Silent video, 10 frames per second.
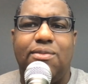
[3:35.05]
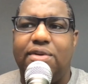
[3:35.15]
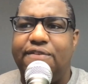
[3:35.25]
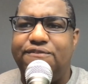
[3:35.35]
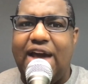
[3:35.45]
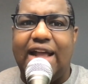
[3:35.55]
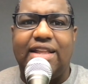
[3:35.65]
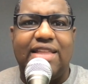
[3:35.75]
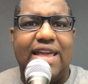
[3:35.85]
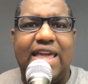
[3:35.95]
or the fact
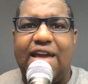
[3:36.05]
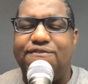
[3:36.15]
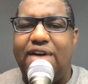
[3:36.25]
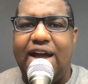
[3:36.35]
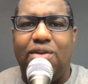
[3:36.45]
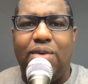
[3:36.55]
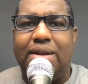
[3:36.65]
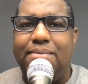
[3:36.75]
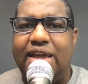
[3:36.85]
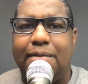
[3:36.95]
that they can't find a way to
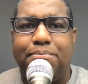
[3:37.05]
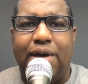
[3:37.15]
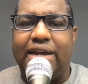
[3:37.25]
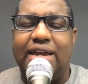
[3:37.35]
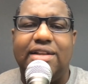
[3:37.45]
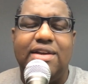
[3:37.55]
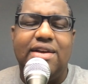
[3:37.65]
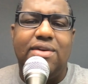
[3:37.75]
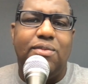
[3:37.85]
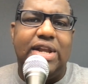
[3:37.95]
make a bucket
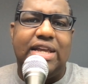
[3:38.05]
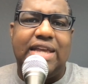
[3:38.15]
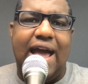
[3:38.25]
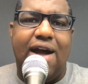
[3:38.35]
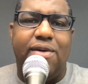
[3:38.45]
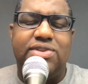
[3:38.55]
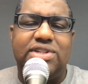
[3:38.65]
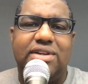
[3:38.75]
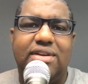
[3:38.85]
when it counts.